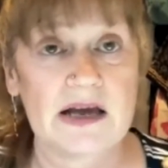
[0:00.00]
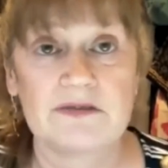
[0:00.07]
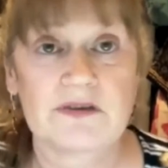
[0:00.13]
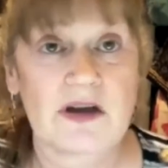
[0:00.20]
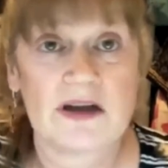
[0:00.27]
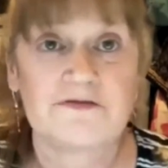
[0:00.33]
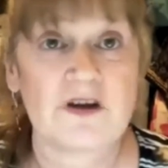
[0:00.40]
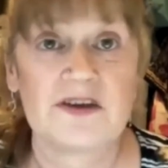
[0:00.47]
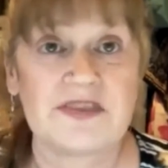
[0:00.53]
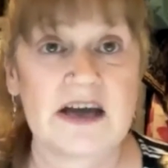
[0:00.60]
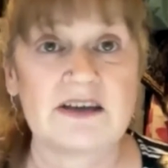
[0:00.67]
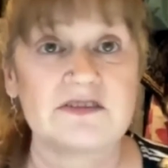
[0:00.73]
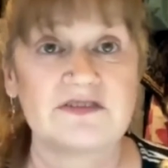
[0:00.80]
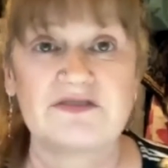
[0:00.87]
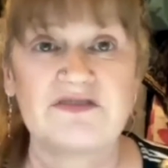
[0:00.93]
I find
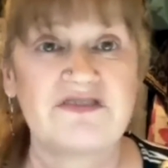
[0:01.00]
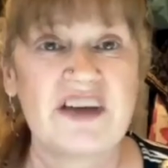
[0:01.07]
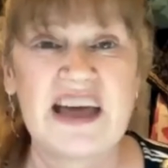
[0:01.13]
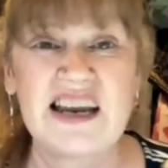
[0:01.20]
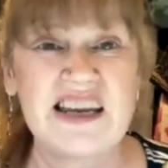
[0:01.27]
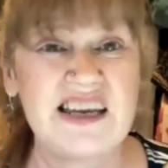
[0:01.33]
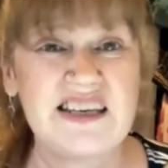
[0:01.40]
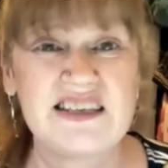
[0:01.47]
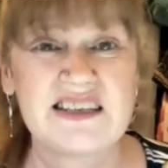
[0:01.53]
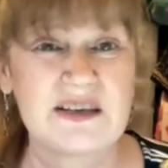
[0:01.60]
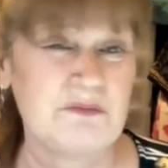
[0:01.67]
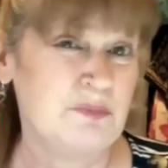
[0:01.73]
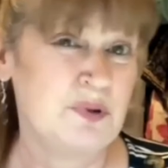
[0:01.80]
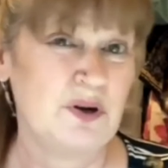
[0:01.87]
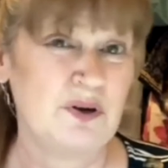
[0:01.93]
that's fairly
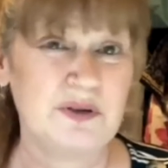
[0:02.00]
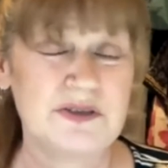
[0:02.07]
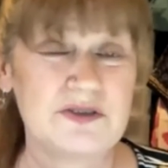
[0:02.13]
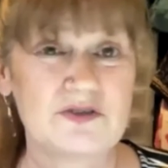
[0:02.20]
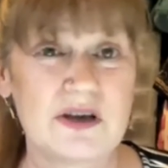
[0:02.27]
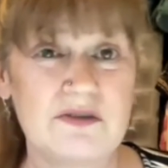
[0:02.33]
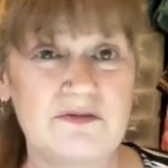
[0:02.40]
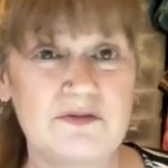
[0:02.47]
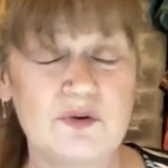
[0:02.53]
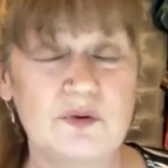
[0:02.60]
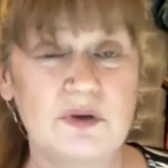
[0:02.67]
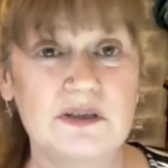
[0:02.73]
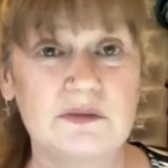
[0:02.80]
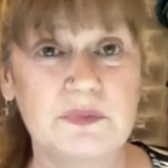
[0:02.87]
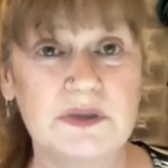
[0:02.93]
simple and
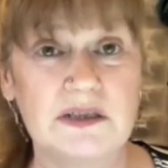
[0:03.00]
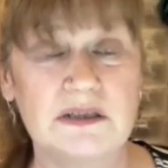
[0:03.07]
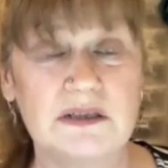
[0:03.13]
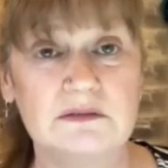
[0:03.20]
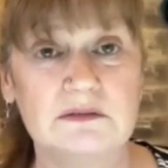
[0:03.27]
straightforward. But